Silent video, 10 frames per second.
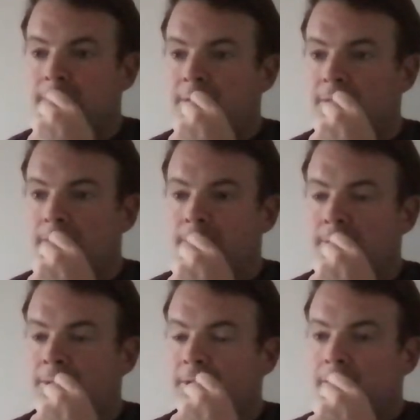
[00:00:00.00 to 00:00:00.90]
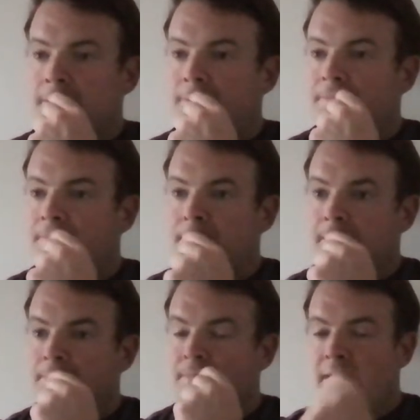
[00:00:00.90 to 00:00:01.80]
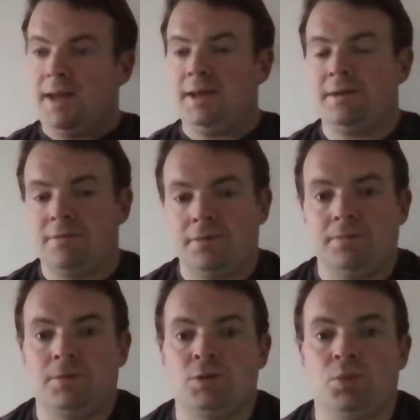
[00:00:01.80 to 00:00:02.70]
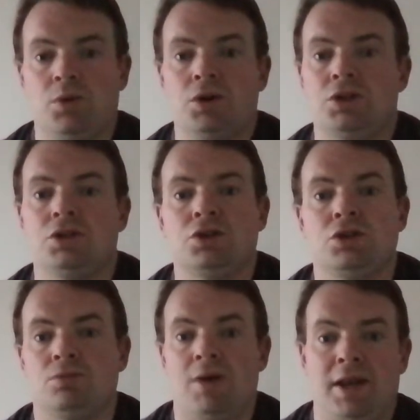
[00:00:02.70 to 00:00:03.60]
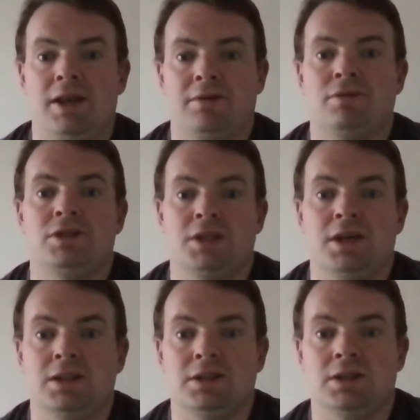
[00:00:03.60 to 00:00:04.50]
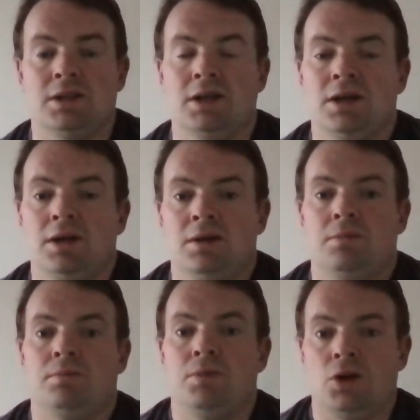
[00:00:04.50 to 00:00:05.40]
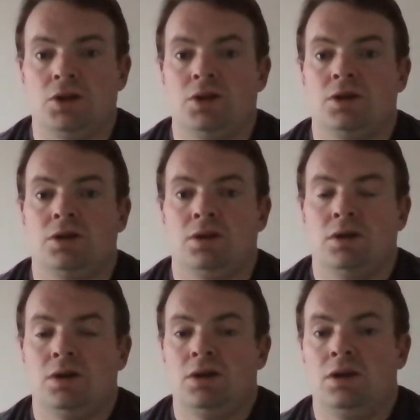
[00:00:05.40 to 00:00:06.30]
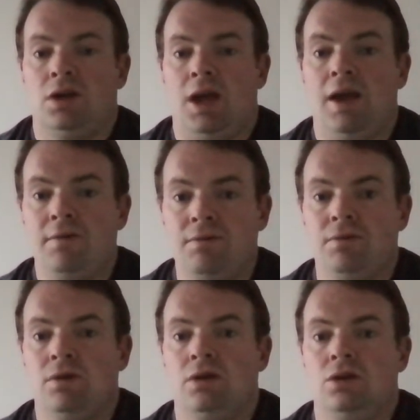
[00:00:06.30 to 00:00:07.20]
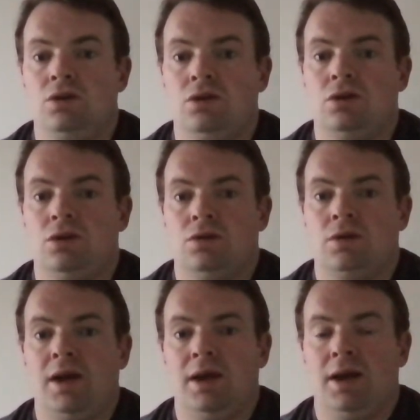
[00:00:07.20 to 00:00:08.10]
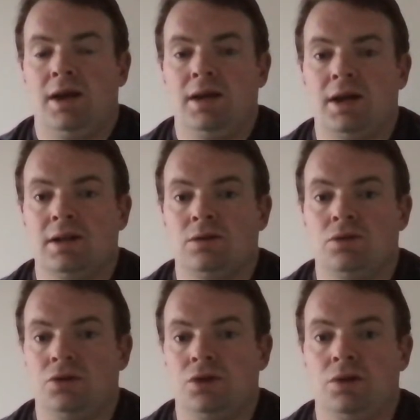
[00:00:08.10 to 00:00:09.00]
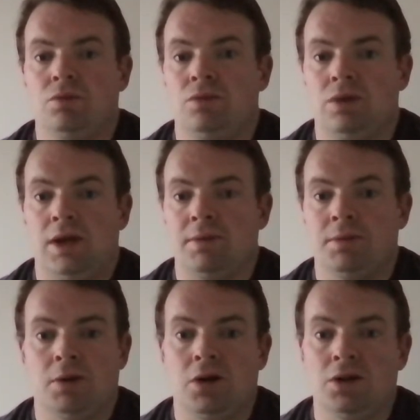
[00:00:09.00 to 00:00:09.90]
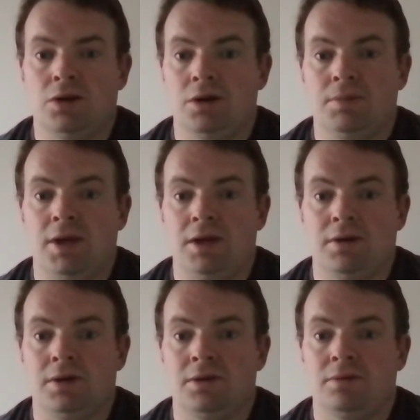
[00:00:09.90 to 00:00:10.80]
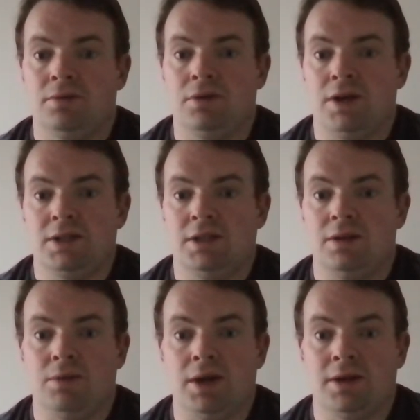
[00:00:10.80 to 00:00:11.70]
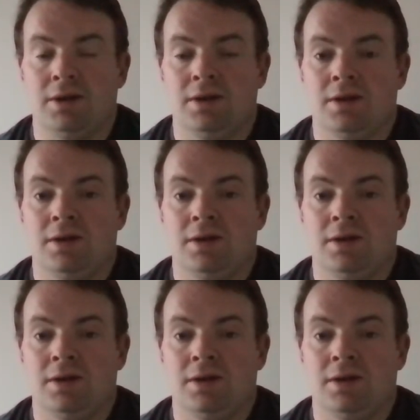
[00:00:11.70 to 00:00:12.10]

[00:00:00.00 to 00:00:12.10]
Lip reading: Now, in many different sports, there's many different skills, but if I can't go through and name them all, or I'll be here for the rest of the week.